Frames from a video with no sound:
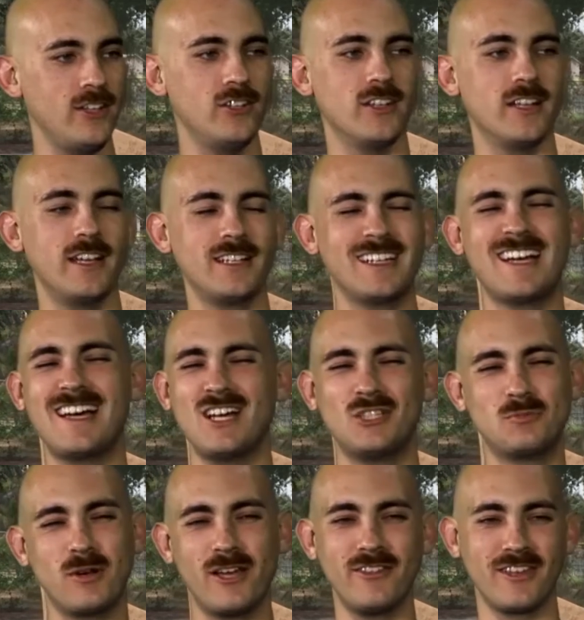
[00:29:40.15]
and you're like, oh, that's
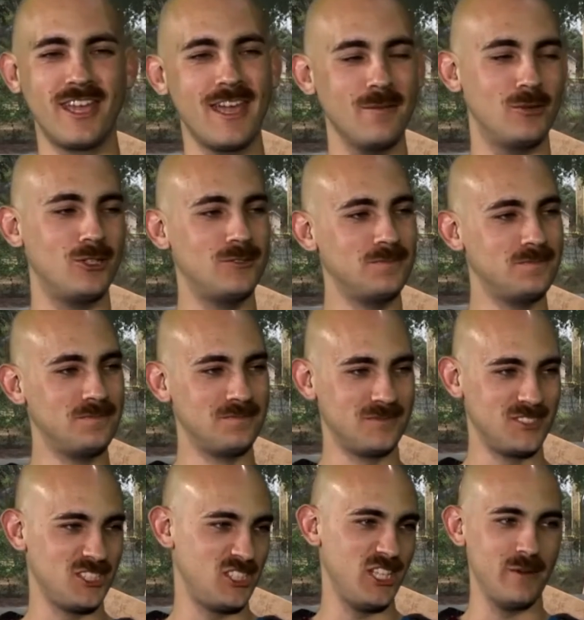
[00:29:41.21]
probably the cable. It's
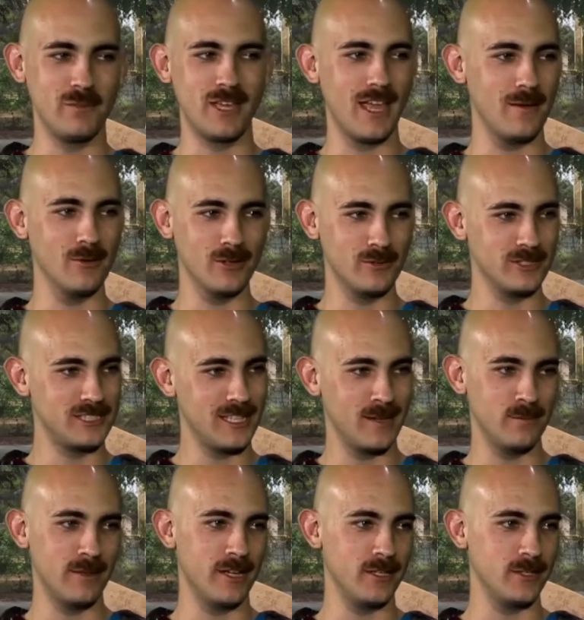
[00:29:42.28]
a cheap cable. It would sound
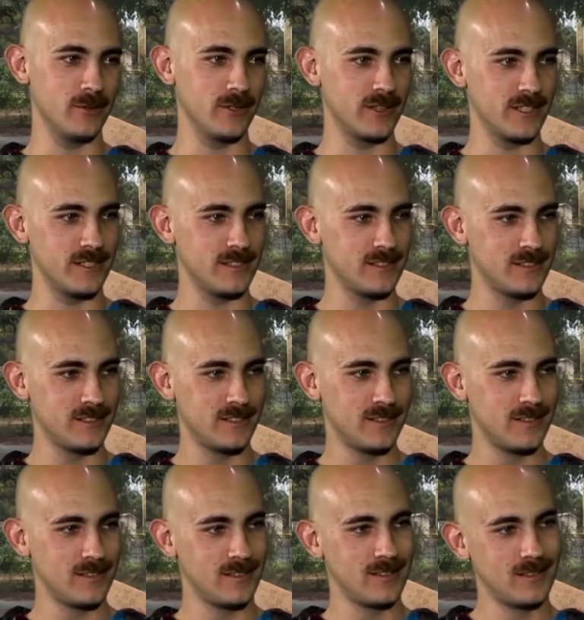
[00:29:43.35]
better with
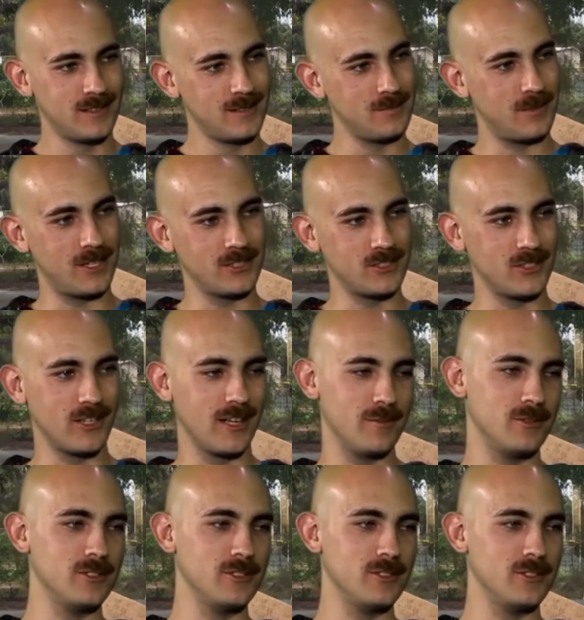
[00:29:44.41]
a monster cable.